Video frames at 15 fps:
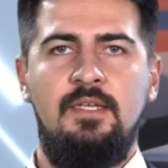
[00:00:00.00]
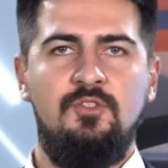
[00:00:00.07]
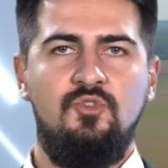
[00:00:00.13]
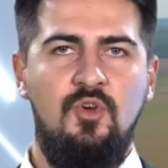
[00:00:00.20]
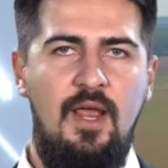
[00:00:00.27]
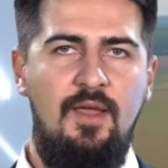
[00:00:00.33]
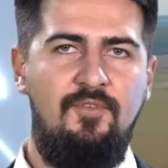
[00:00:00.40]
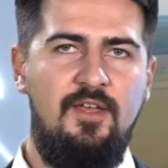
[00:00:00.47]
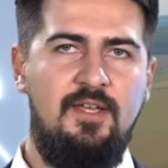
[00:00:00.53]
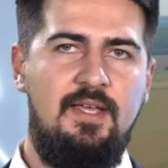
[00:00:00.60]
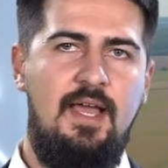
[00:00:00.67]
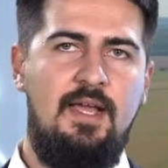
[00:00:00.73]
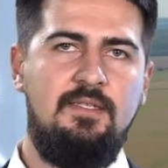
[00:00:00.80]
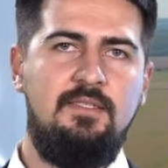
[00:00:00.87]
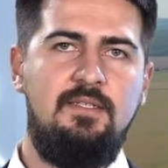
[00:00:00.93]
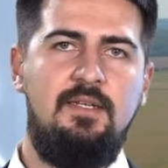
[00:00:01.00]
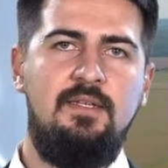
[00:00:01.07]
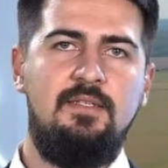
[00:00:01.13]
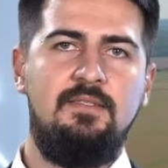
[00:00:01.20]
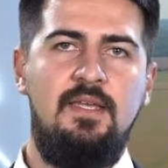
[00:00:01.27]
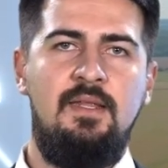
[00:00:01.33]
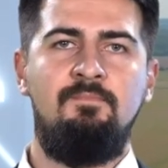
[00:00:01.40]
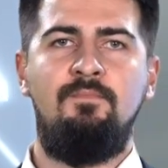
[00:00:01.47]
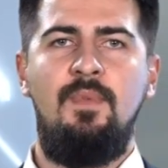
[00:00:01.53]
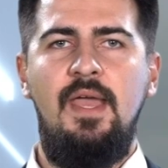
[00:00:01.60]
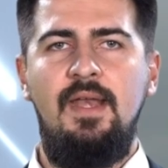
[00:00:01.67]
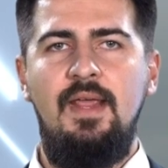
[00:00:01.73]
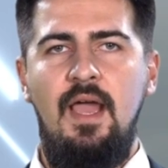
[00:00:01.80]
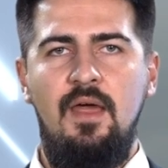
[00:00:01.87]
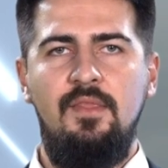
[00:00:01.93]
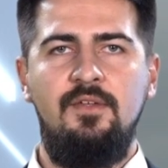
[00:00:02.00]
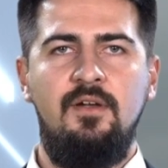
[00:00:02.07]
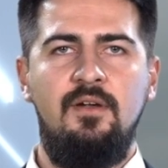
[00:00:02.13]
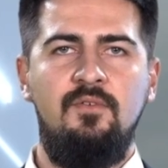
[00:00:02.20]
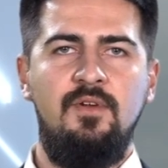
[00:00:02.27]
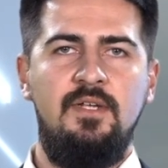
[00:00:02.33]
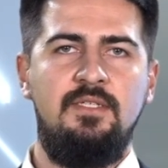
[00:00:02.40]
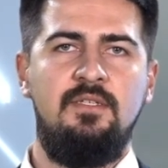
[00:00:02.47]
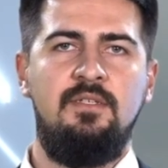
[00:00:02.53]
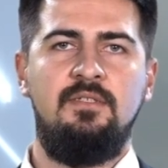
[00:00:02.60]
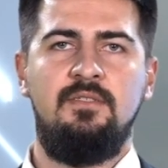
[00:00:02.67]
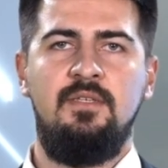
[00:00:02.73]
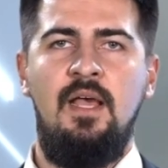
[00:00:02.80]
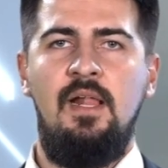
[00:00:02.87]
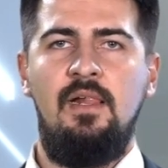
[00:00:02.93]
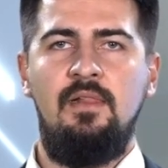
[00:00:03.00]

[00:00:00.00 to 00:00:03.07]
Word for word: traffic accidents, and many other reasons